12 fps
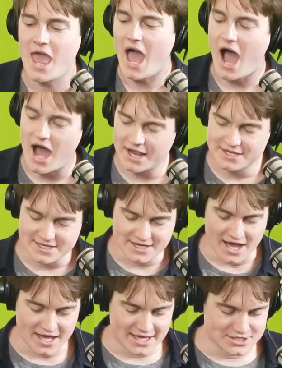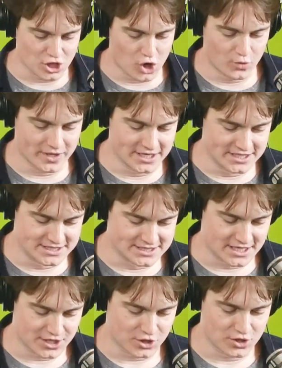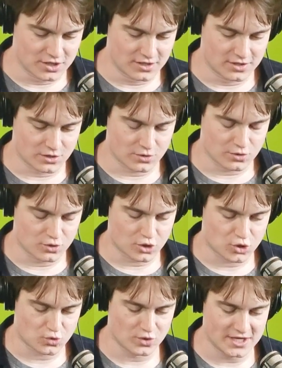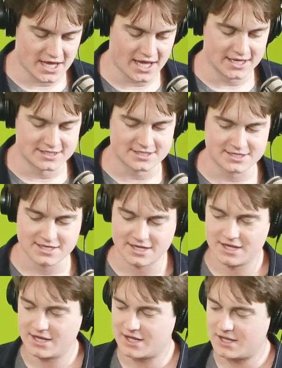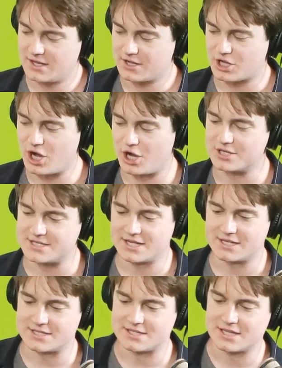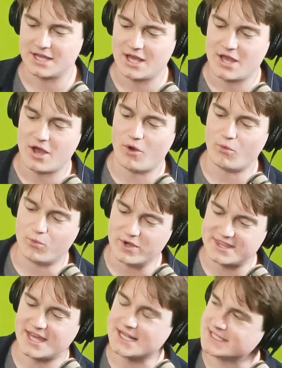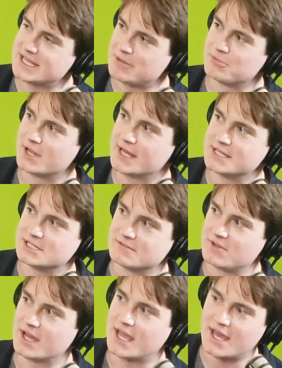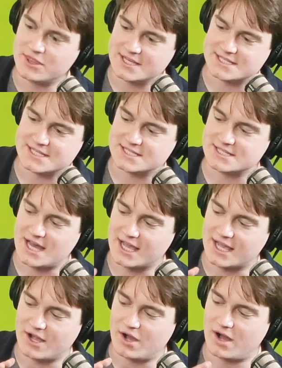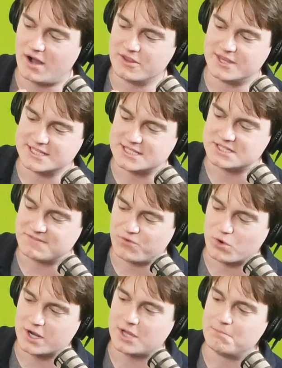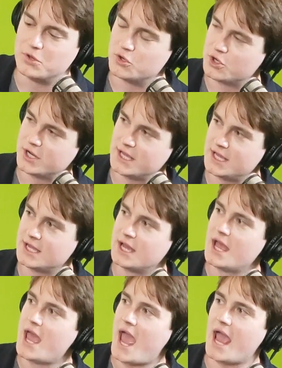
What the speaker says: I didn't, I guess, always create content with that same lens. Like this is for a community. Yeah.